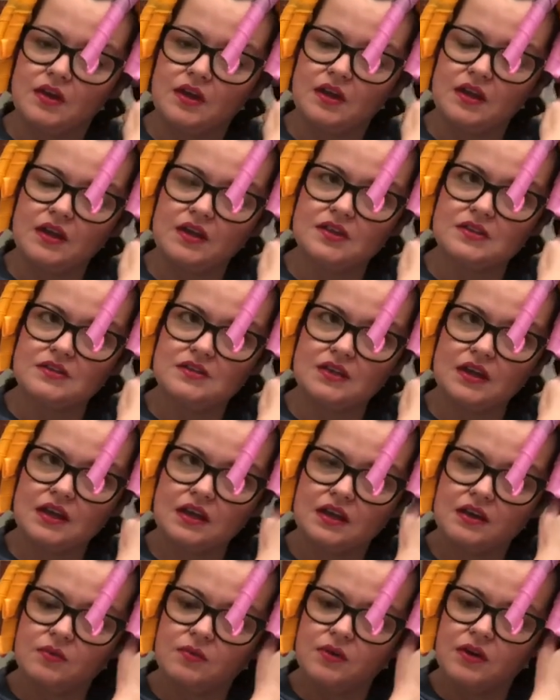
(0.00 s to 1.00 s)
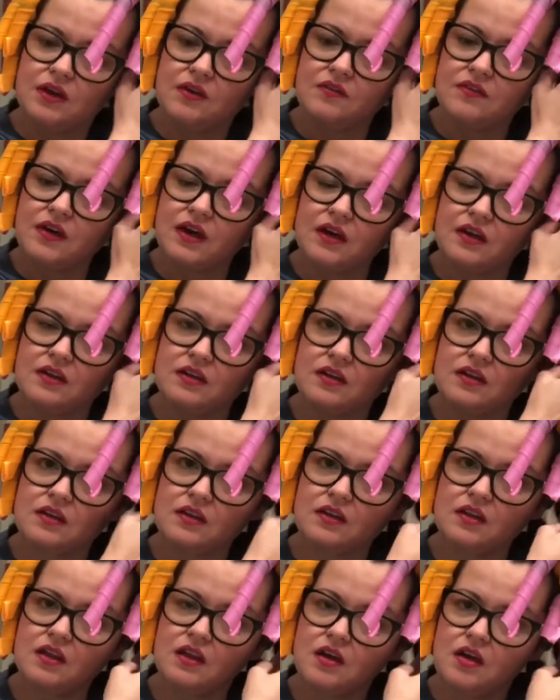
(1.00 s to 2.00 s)
in a second when I've
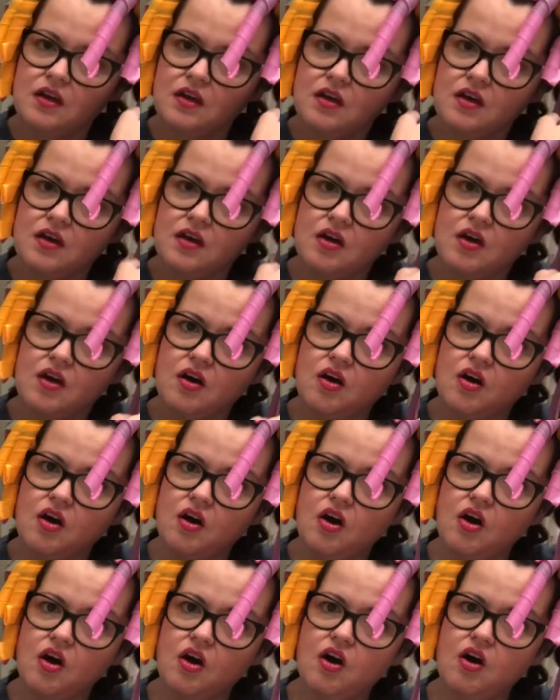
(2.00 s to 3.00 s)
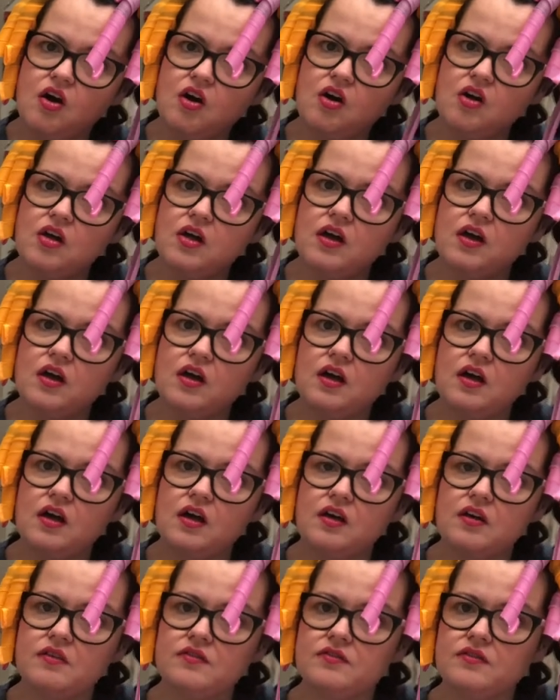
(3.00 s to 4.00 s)
gotten all
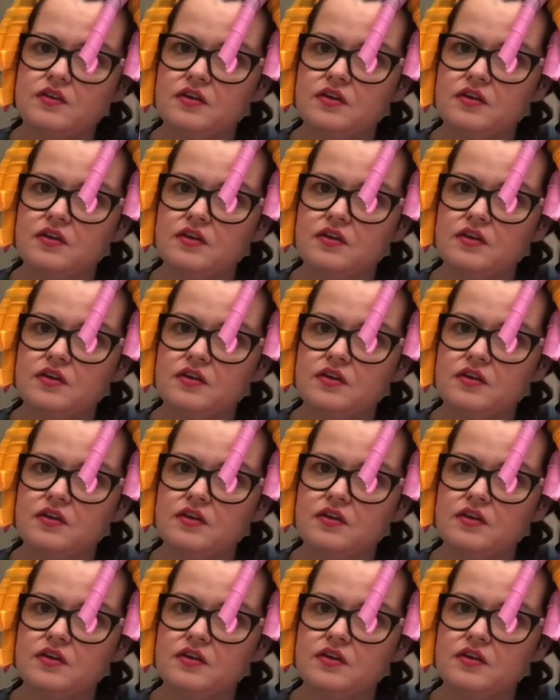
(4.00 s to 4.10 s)
of